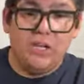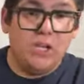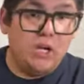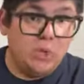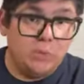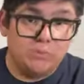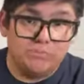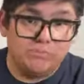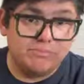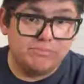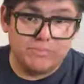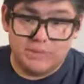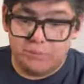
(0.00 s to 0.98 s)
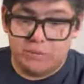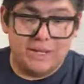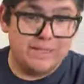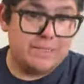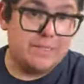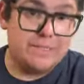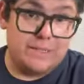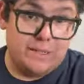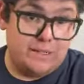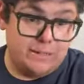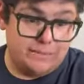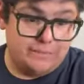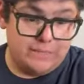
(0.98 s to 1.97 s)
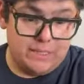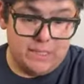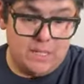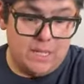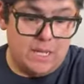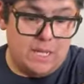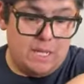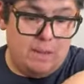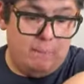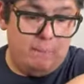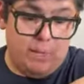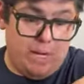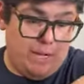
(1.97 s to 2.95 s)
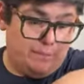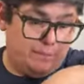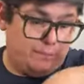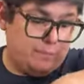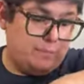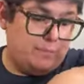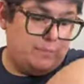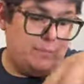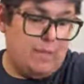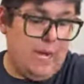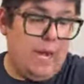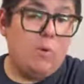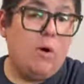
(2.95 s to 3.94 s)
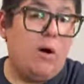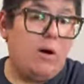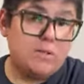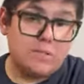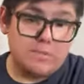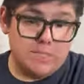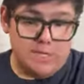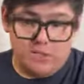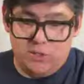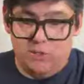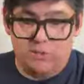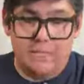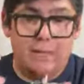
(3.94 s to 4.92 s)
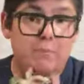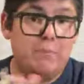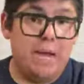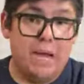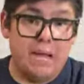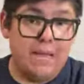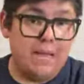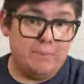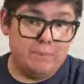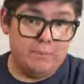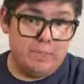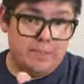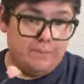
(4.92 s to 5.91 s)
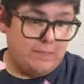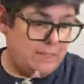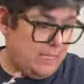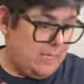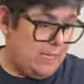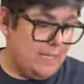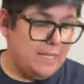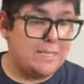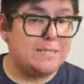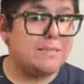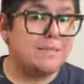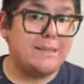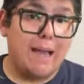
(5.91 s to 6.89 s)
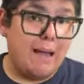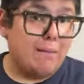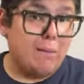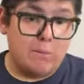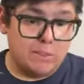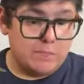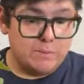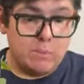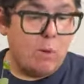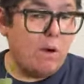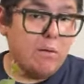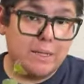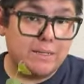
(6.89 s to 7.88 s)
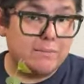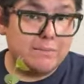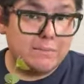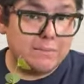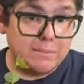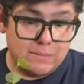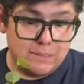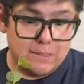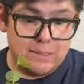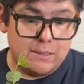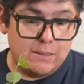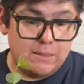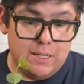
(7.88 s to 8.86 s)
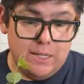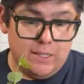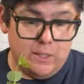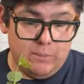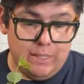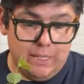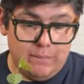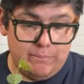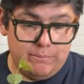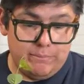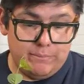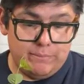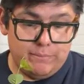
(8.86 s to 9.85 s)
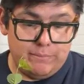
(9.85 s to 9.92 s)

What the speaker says: I know the prices suck, but I will also tell you that my happy butt is not going to be walking. I know, ma'am.